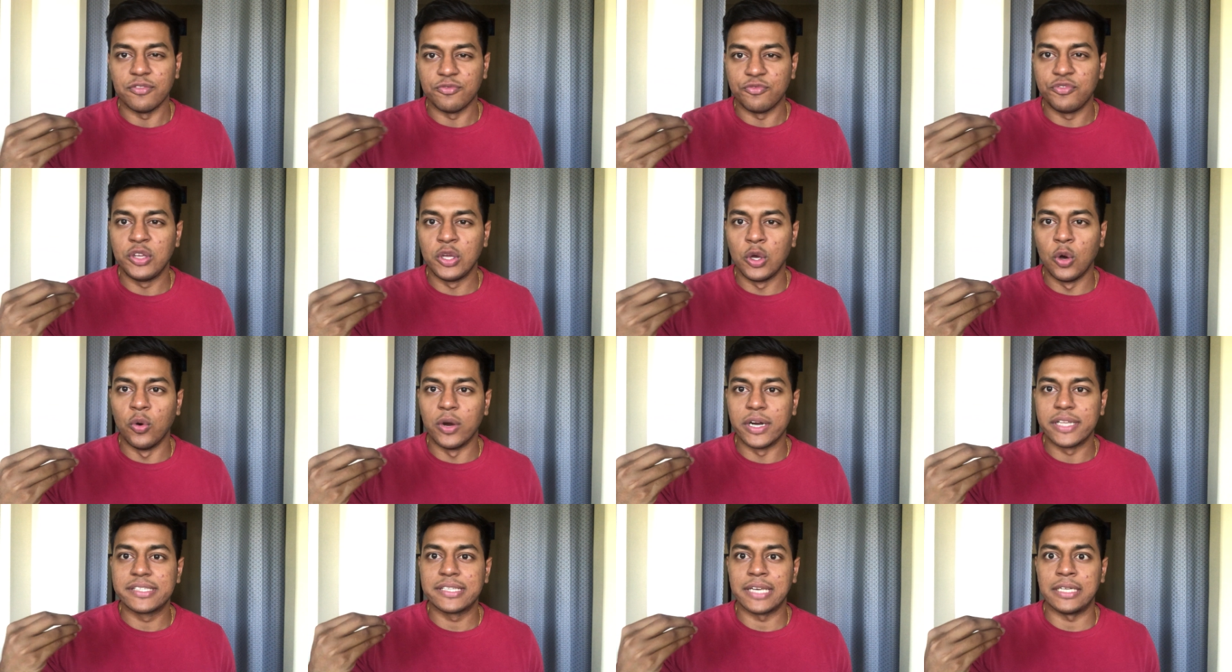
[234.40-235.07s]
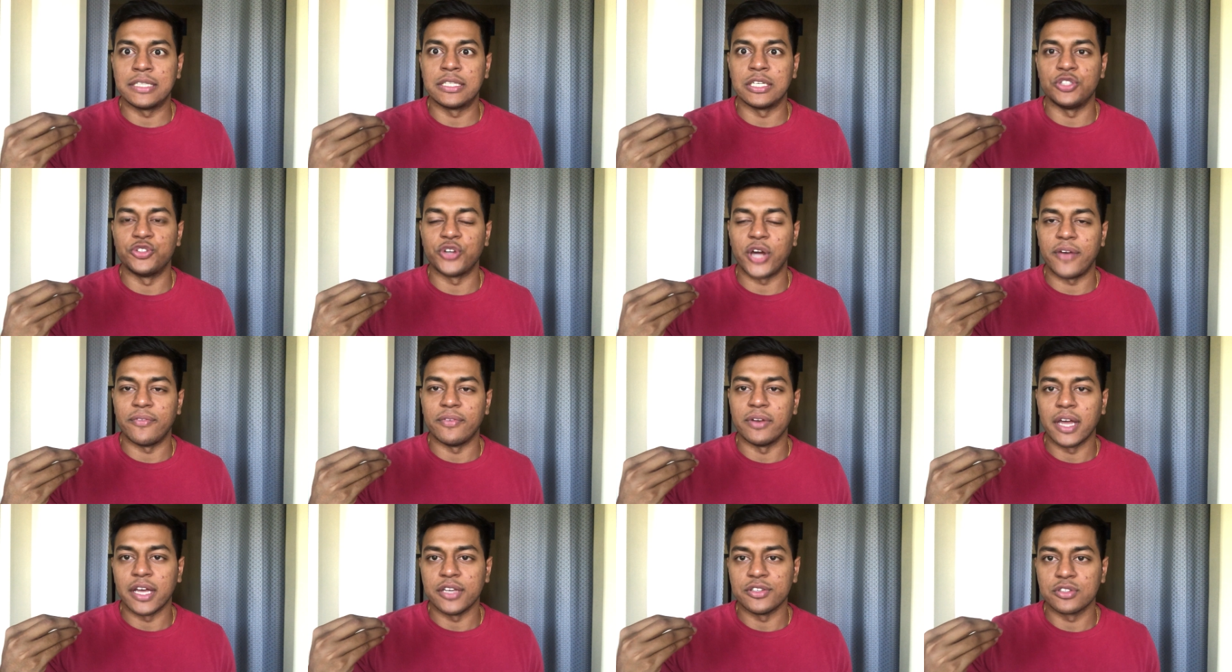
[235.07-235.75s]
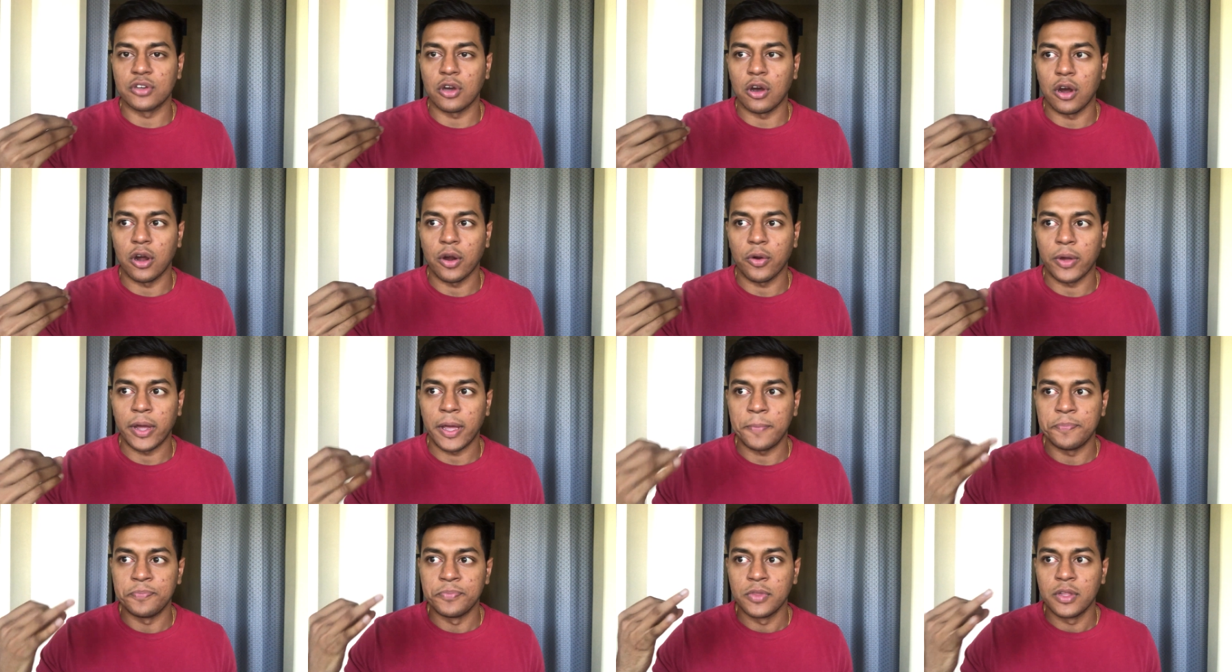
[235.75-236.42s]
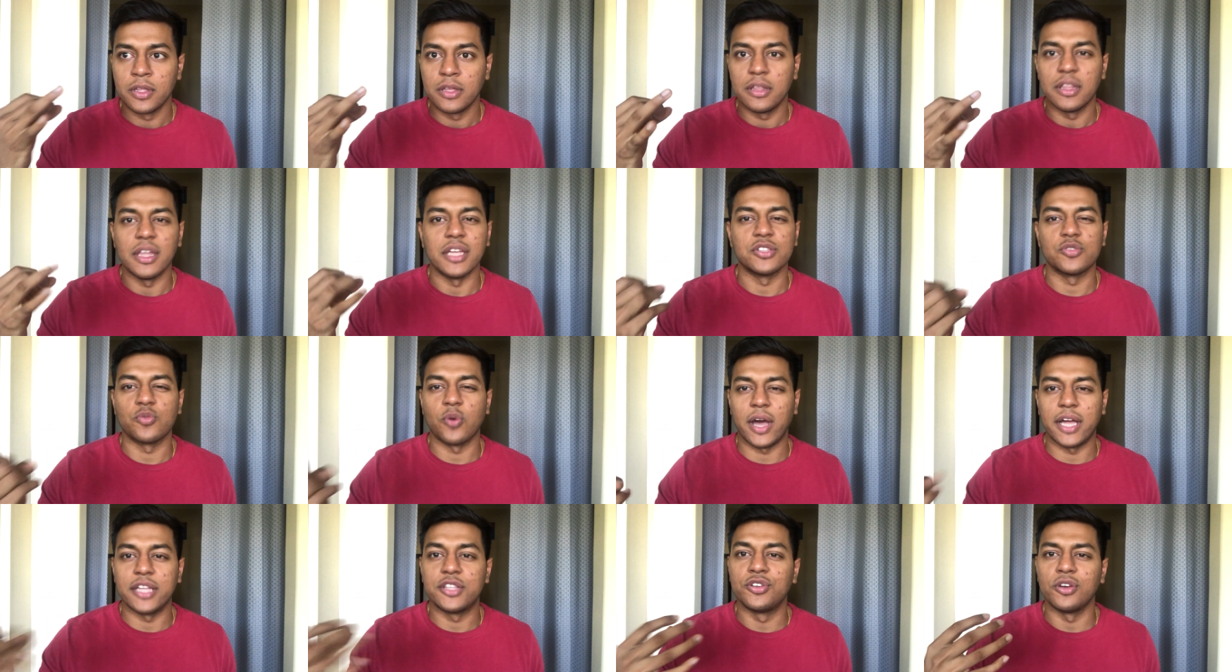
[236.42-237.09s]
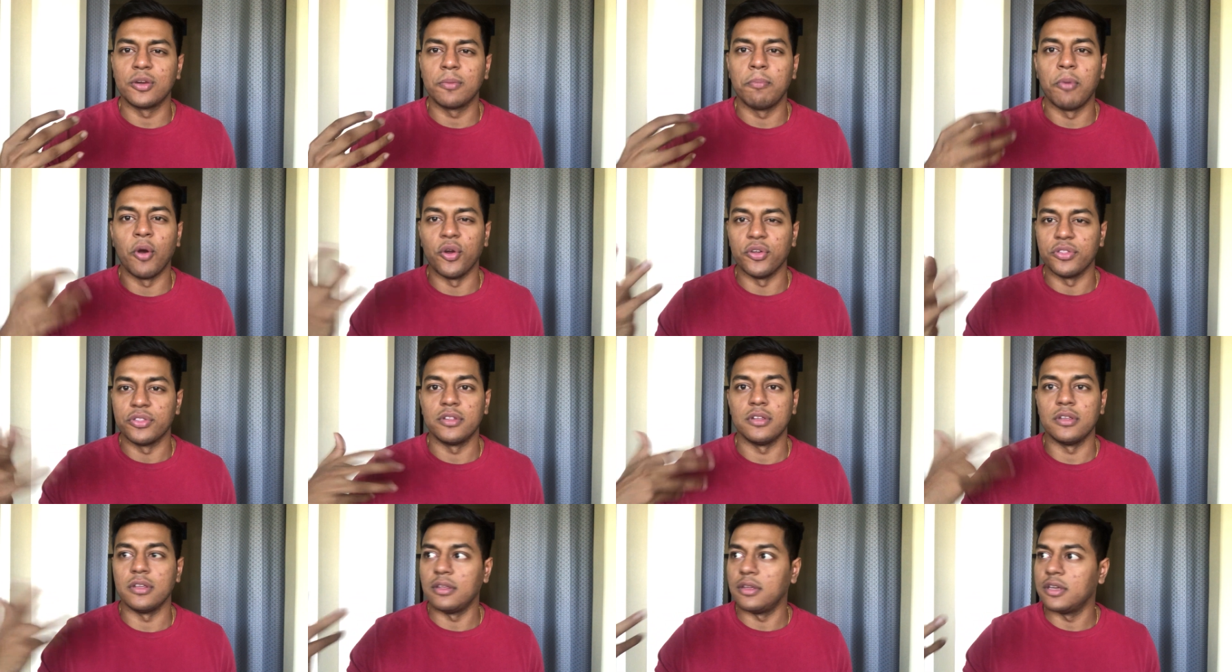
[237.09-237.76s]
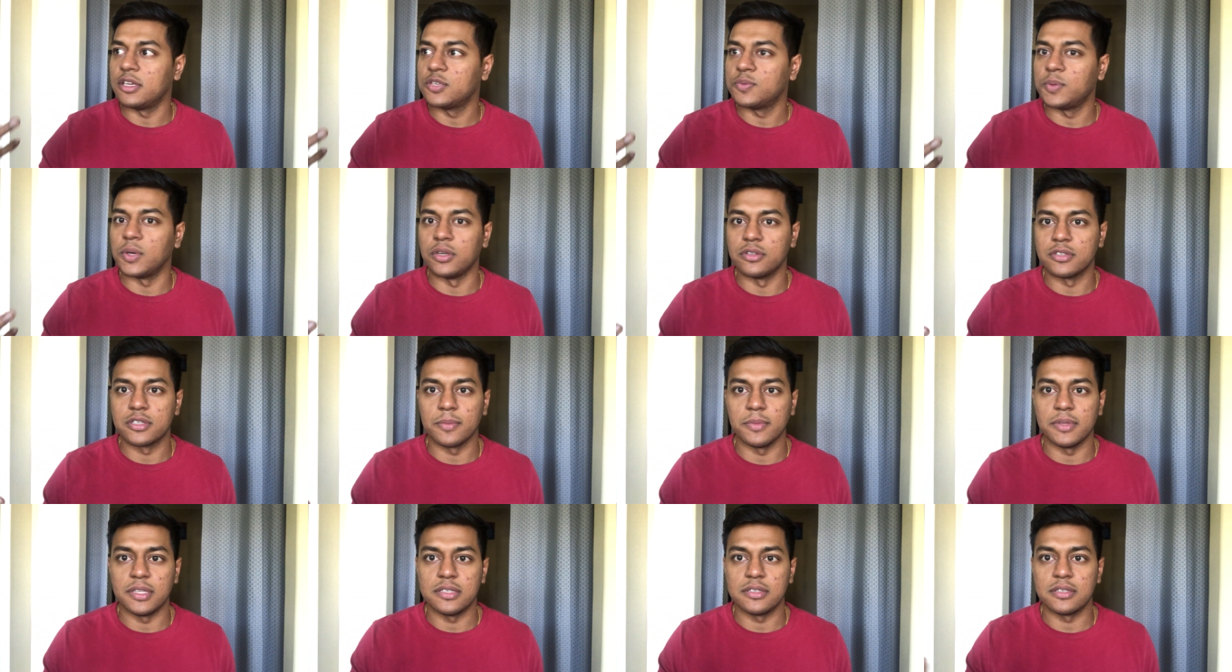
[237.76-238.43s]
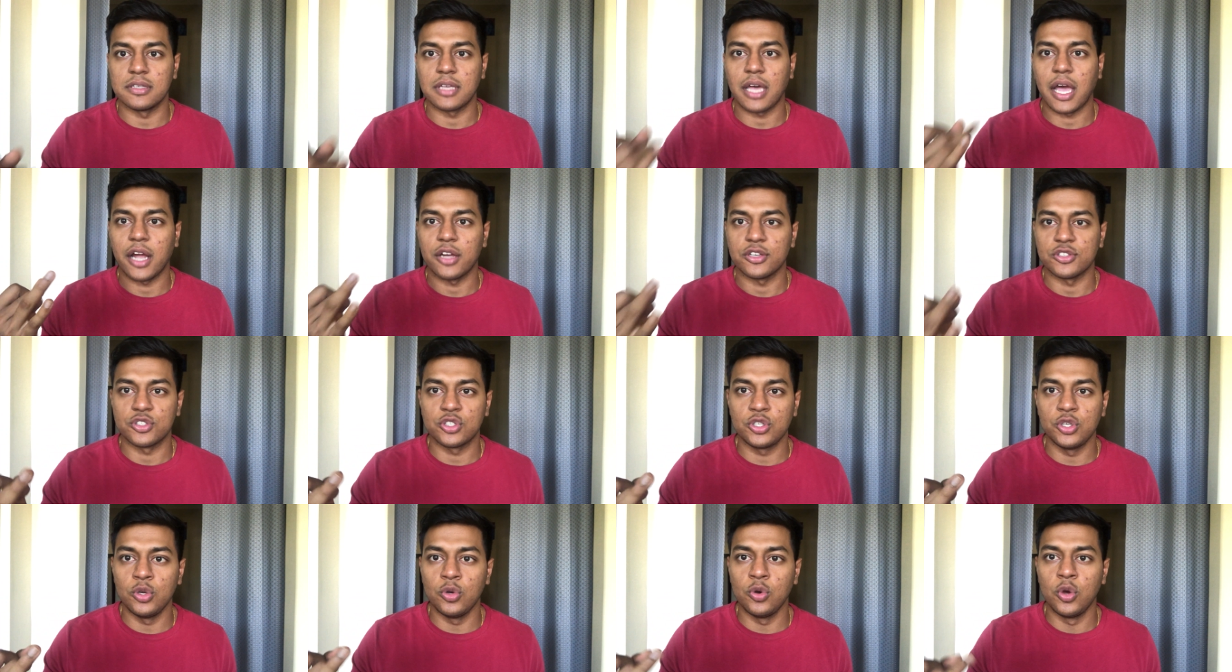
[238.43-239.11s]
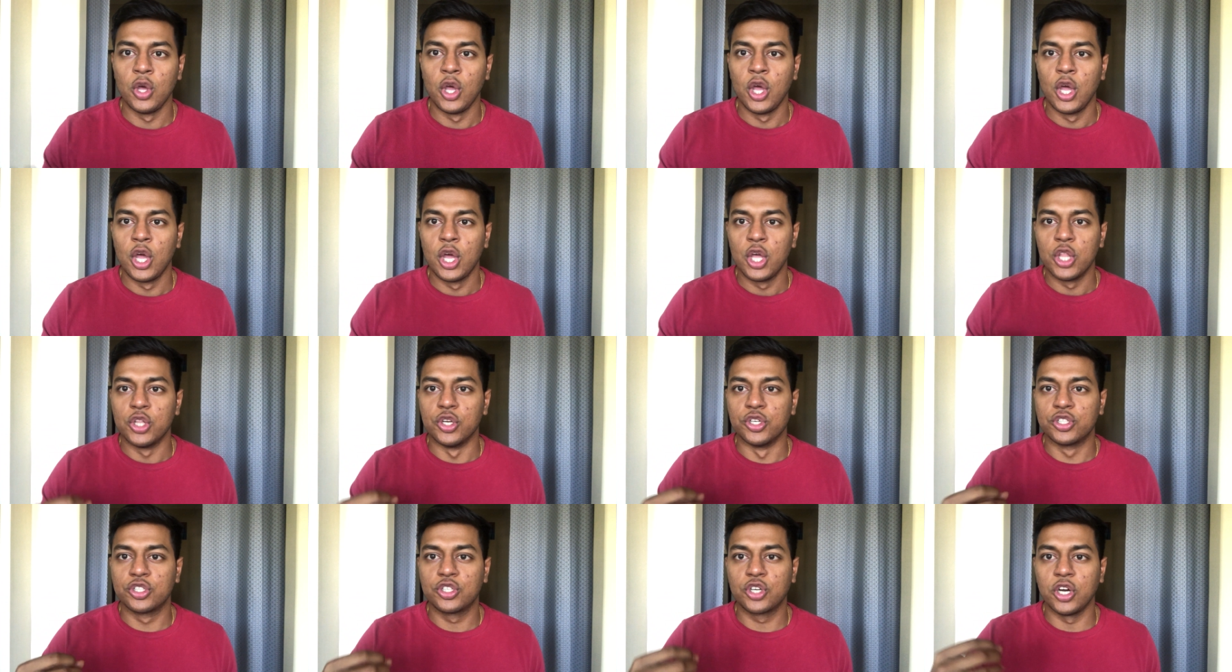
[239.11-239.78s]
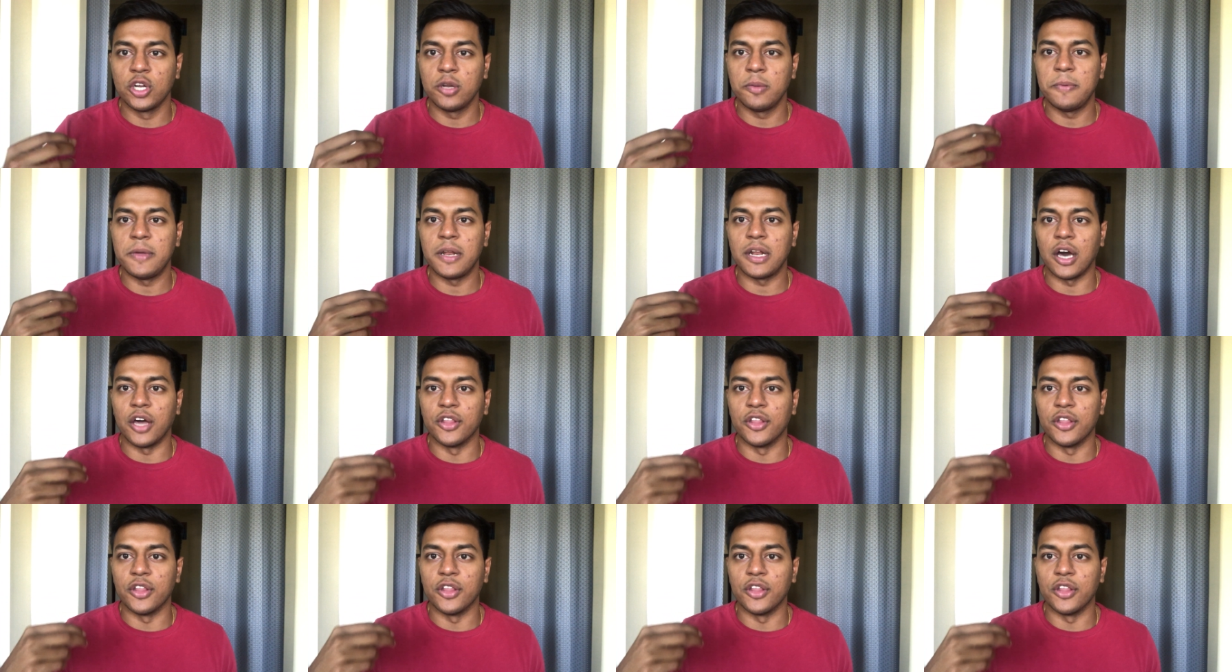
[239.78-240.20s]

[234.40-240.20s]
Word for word: feel what it's like to drive a nice car, right? That's why I took birth to experience some of these desires. Two, there's could have been